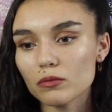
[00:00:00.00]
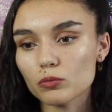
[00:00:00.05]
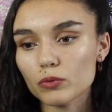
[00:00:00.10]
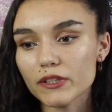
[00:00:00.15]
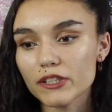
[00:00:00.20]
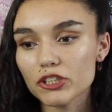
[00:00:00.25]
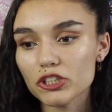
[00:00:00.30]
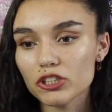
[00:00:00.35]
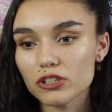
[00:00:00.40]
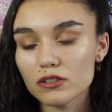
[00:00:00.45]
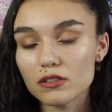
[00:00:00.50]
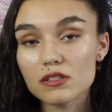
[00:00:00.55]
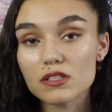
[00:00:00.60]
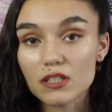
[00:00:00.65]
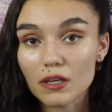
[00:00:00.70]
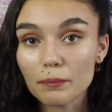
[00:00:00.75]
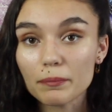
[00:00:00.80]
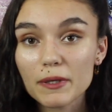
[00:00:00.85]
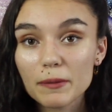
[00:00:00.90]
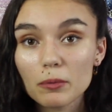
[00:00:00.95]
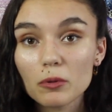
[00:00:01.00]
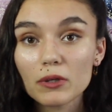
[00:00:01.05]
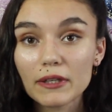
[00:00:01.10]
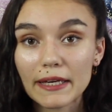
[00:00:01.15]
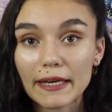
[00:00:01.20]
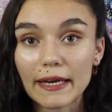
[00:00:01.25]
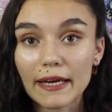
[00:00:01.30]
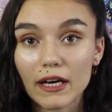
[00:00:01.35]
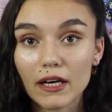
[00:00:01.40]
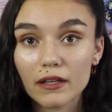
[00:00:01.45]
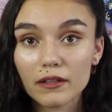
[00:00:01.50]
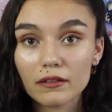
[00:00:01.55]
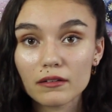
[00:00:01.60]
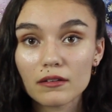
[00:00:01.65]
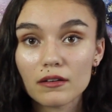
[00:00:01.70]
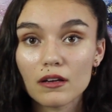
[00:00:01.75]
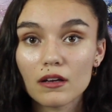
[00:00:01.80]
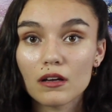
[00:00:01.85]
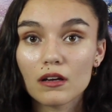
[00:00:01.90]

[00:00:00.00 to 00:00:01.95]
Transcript: Which some people can.